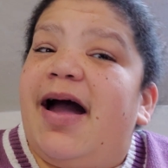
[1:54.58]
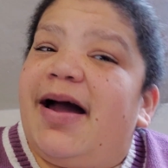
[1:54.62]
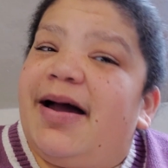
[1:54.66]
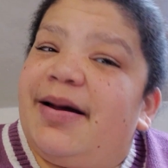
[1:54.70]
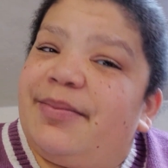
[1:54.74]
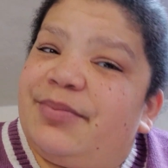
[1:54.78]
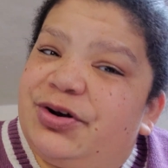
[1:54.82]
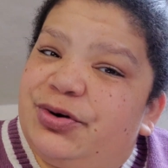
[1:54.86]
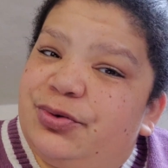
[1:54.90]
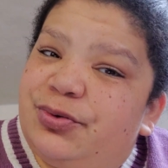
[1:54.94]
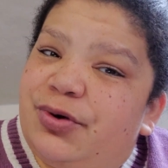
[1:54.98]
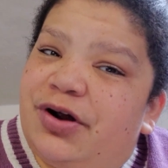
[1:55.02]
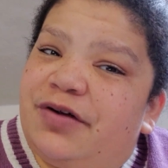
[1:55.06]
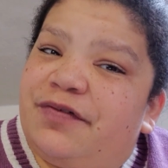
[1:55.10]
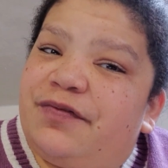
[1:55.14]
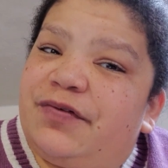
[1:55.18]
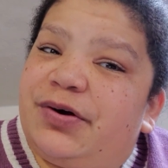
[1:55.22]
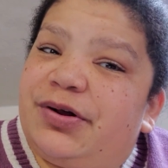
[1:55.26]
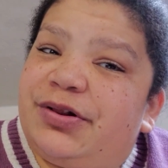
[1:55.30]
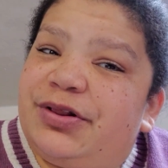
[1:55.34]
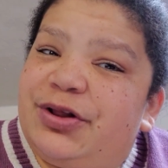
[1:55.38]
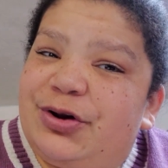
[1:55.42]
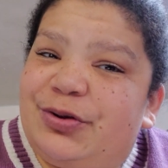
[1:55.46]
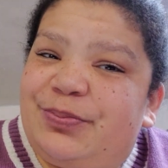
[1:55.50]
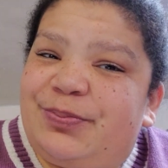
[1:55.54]
I'm a dwarf
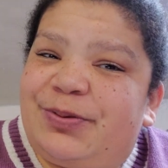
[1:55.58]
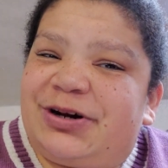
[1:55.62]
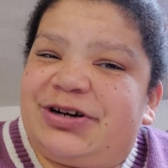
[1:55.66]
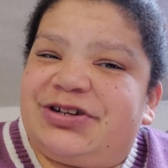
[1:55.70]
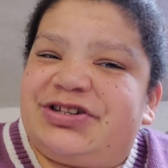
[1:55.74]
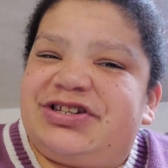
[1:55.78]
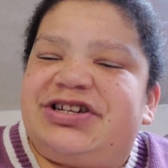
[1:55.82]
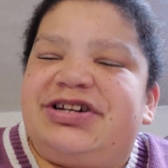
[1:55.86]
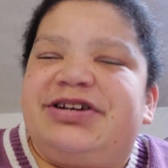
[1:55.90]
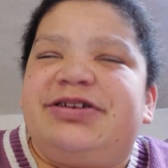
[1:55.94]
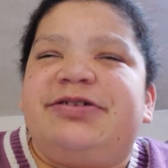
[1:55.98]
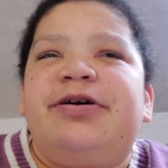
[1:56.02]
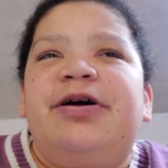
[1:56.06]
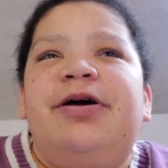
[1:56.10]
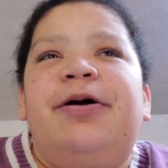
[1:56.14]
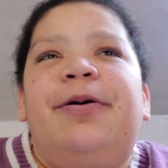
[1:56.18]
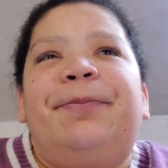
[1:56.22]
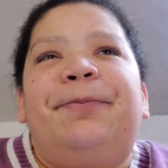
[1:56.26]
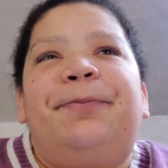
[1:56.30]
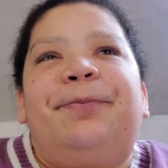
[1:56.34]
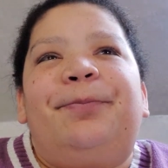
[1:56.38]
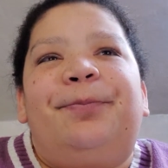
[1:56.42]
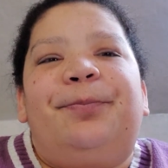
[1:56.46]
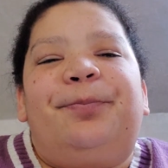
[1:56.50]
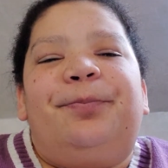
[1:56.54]
or a little person,
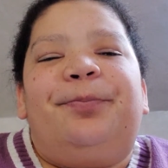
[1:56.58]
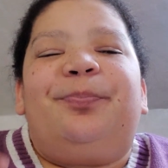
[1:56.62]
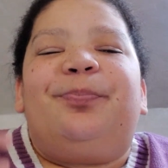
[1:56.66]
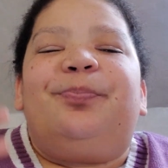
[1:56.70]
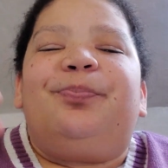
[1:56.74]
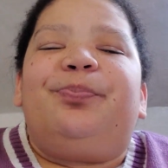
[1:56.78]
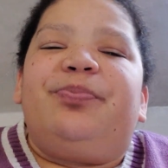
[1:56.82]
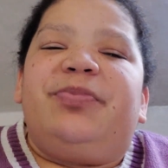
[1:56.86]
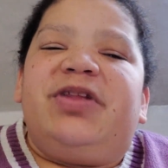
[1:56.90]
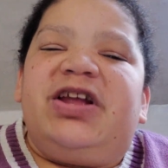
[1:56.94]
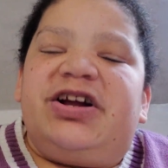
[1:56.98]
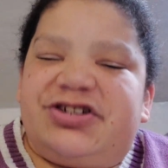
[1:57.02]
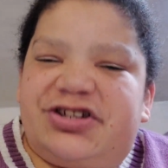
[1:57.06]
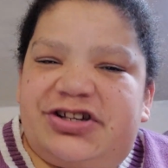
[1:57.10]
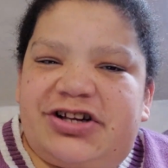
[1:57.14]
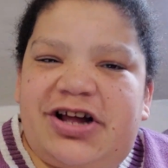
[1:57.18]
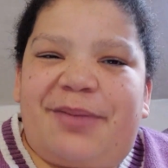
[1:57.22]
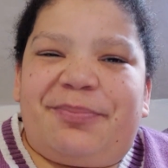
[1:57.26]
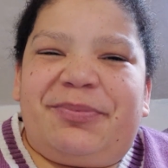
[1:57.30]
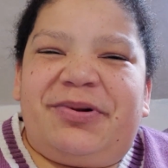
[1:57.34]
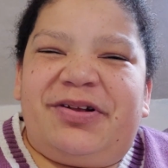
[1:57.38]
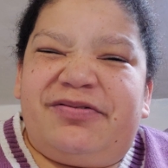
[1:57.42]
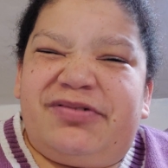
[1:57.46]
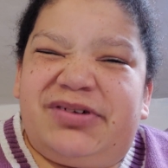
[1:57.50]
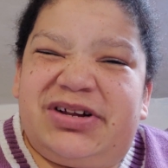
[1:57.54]
there's a
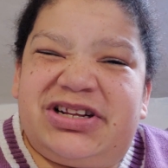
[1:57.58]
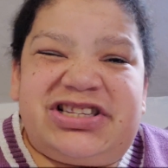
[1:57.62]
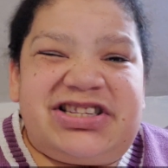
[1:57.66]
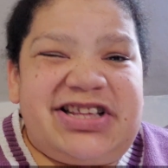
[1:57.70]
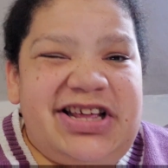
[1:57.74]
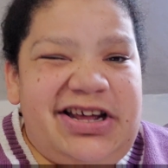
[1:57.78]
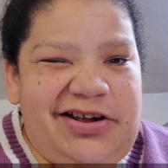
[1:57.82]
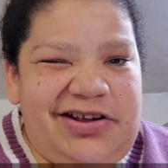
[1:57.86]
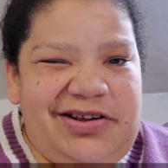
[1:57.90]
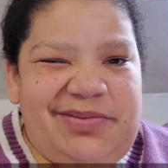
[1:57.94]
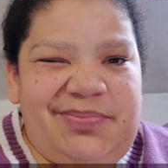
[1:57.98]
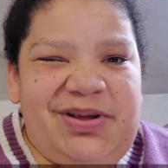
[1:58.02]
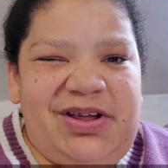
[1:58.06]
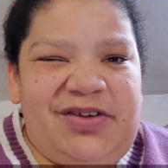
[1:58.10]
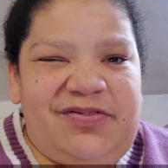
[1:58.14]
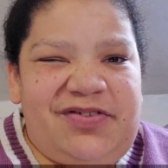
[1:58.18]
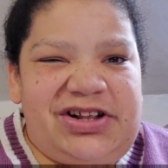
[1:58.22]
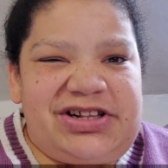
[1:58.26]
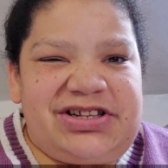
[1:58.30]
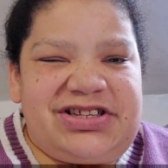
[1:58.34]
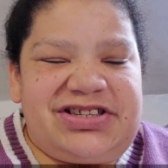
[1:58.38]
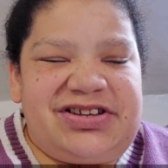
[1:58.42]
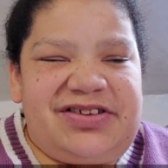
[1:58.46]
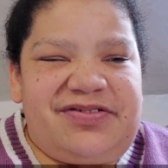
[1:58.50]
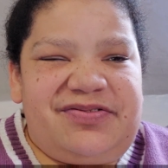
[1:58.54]
couple of ways they could be
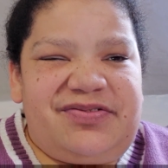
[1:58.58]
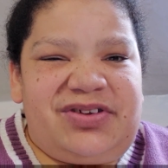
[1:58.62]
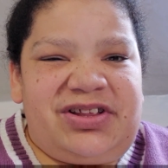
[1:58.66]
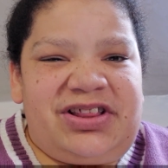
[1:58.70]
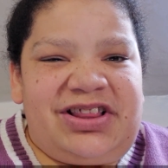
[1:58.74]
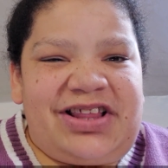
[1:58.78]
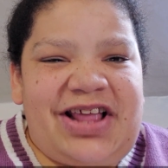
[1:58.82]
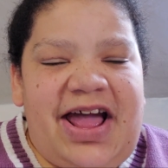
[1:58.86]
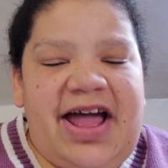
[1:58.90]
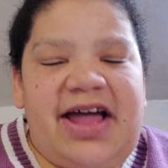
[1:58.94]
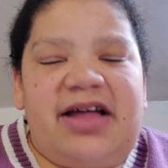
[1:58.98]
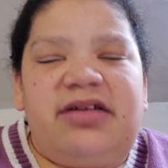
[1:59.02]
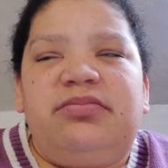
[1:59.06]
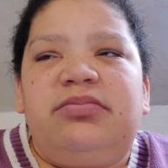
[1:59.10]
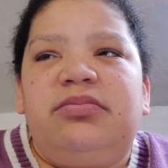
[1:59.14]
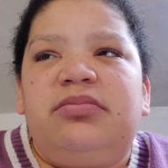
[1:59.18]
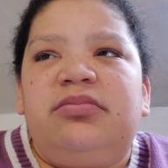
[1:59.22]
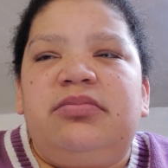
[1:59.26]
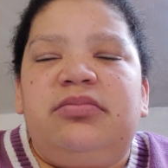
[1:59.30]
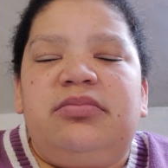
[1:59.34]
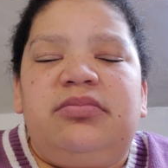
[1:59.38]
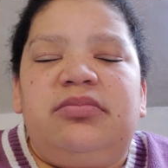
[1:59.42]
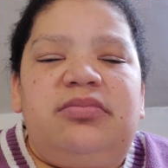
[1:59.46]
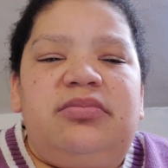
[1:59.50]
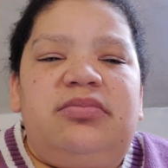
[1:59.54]
offensive with that.
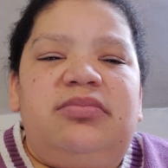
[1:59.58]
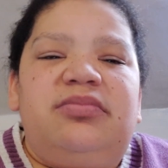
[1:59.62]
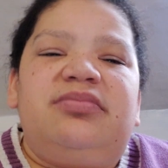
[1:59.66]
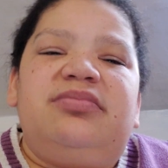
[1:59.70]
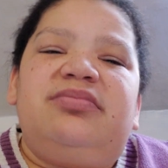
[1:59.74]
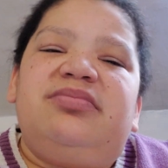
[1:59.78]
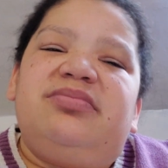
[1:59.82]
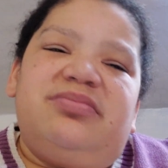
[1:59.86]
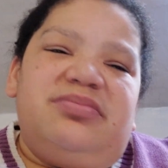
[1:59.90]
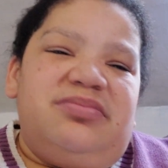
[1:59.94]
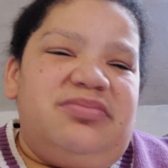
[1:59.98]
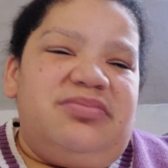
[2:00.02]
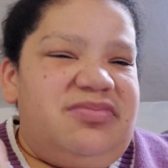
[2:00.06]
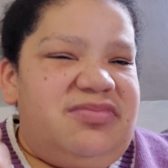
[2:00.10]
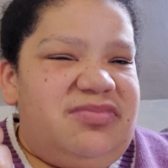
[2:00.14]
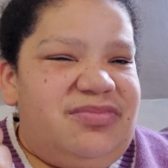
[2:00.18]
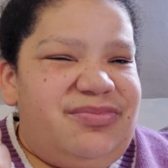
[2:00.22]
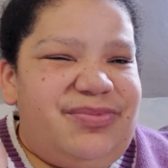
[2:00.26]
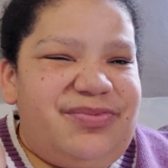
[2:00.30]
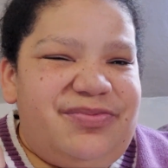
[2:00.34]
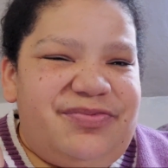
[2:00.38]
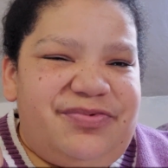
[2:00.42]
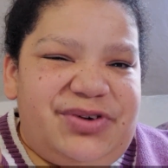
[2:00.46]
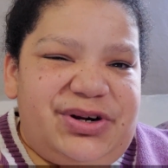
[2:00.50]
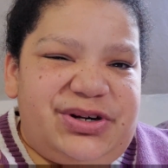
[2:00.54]

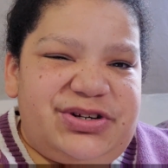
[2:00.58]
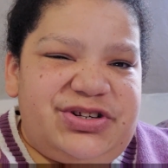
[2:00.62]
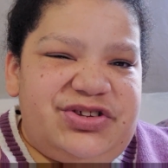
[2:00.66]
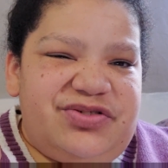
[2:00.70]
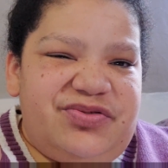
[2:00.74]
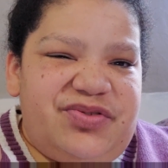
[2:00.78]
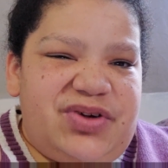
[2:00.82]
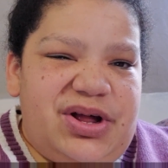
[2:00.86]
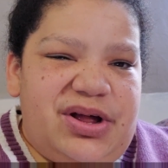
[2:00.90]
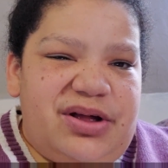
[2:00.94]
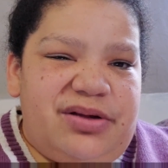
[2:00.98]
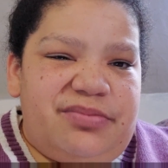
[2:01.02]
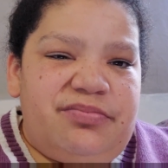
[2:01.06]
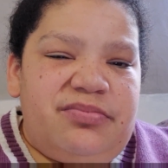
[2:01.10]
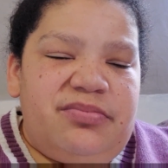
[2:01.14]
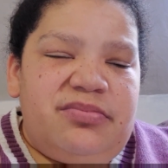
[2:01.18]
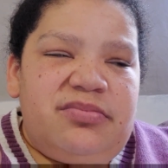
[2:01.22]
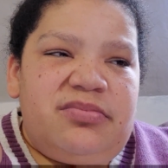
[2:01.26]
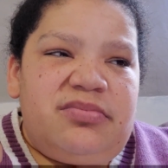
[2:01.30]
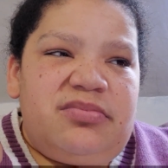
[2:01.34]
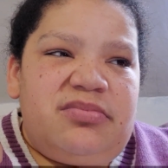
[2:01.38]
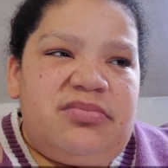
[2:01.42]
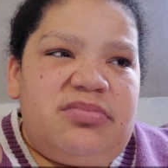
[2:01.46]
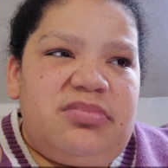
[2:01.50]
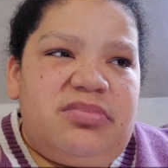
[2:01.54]
First of all,
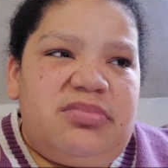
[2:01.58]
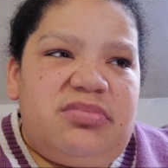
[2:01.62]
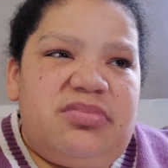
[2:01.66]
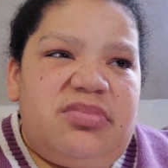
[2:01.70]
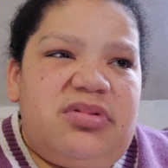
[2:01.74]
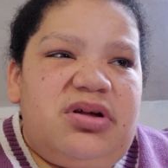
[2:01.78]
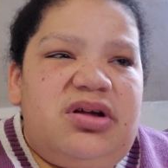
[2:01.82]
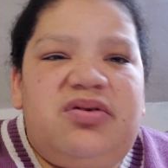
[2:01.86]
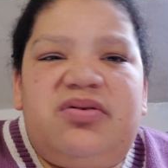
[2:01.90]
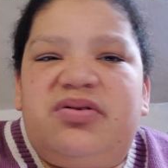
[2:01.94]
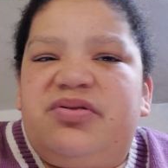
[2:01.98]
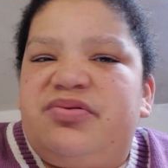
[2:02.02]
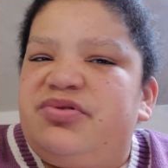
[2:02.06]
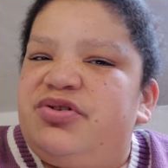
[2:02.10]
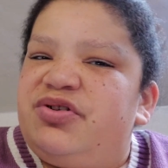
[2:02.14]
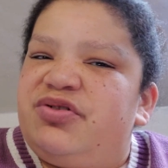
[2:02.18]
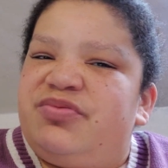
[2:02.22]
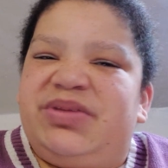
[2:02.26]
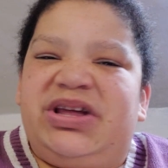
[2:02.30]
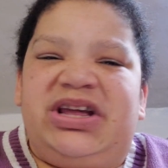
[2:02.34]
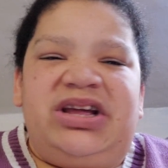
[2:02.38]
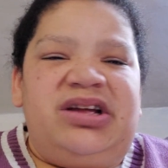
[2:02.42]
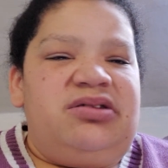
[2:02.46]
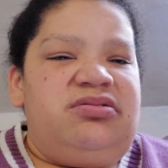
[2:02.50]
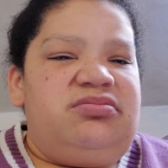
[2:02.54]
you don't know
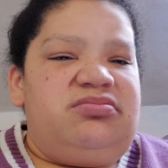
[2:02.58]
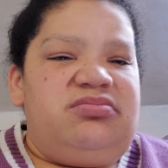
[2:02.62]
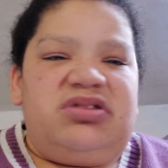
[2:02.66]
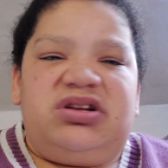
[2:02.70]
me.